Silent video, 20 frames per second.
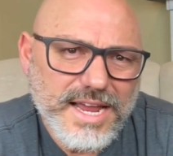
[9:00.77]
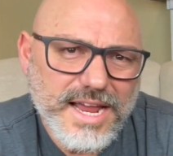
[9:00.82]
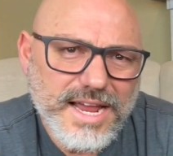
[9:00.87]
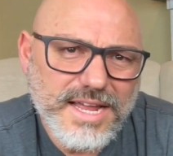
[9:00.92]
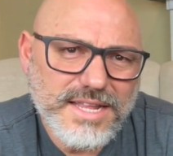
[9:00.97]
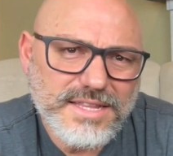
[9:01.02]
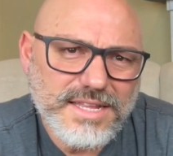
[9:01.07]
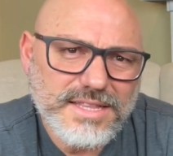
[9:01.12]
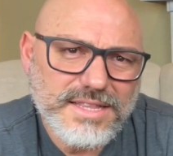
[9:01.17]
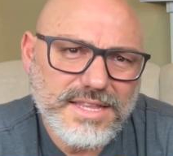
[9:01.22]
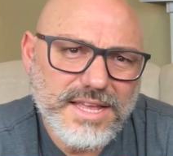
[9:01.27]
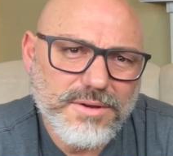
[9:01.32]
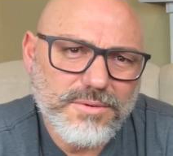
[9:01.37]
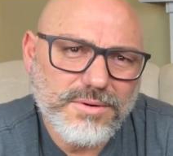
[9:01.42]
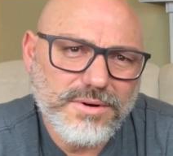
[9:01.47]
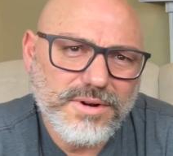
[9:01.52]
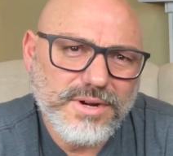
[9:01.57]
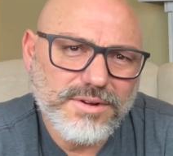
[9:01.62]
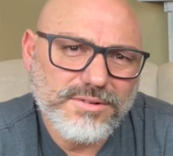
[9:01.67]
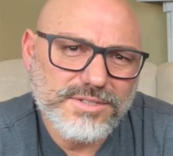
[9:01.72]
and that it
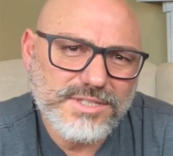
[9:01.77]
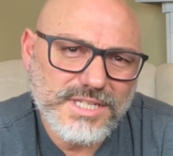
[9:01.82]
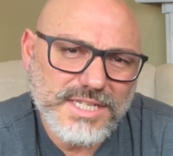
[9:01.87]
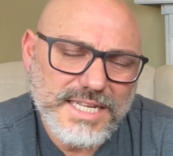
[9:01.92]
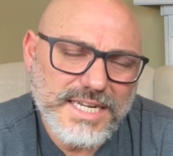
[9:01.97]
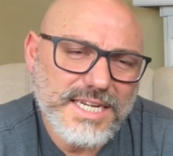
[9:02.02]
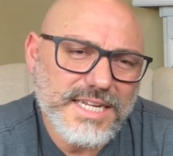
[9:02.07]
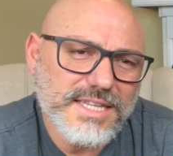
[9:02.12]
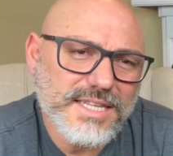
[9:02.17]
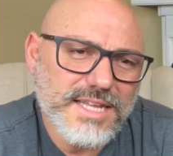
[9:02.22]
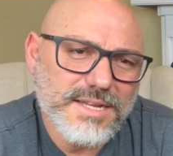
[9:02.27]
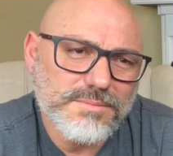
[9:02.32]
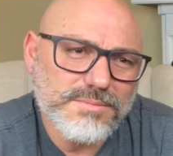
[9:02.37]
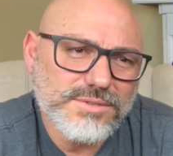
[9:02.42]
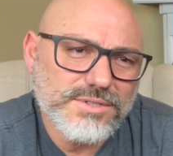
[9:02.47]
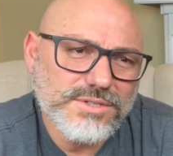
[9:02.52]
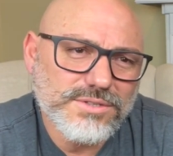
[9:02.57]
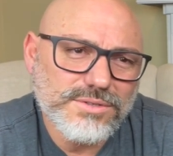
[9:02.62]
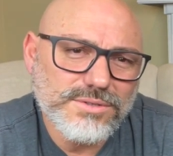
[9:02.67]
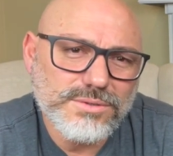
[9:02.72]
was leading
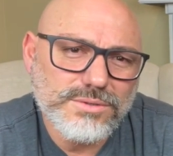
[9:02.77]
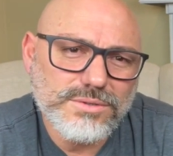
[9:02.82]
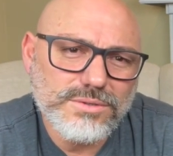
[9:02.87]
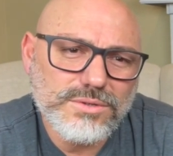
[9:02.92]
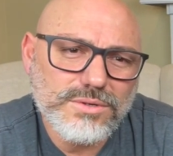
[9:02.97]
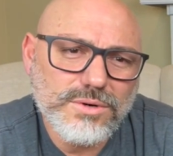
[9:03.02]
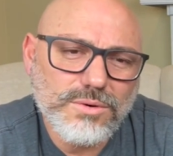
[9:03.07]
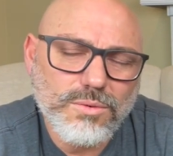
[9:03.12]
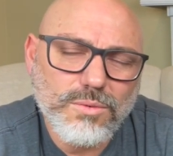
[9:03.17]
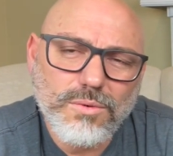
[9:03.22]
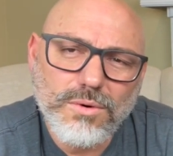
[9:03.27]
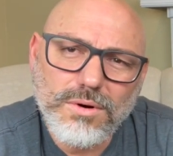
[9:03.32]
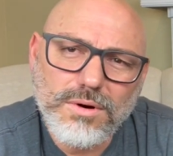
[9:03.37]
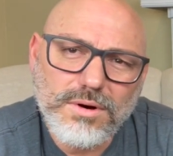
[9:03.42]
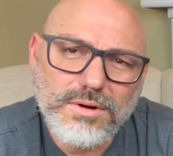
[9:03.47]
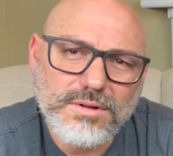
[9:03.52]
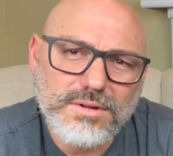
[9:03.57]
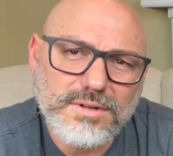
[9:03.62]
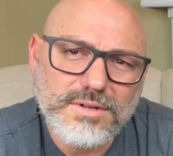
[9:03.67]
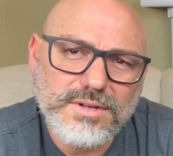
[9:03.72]
them to
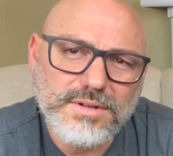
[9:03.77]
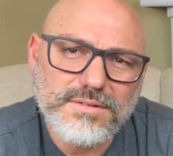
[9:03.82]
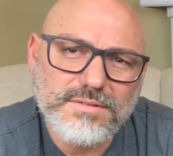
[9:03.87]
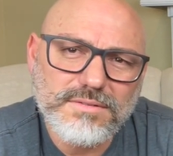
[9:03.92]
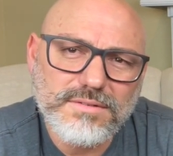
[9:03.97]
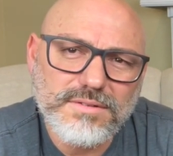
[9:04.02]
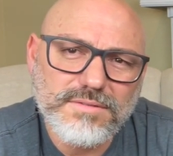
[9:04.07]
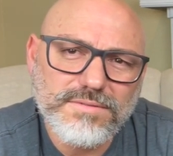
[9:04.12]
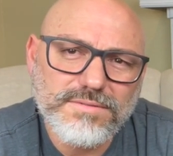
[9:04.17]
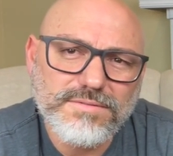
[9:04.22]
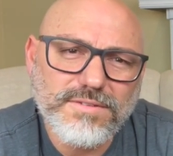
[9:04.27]
quarrel and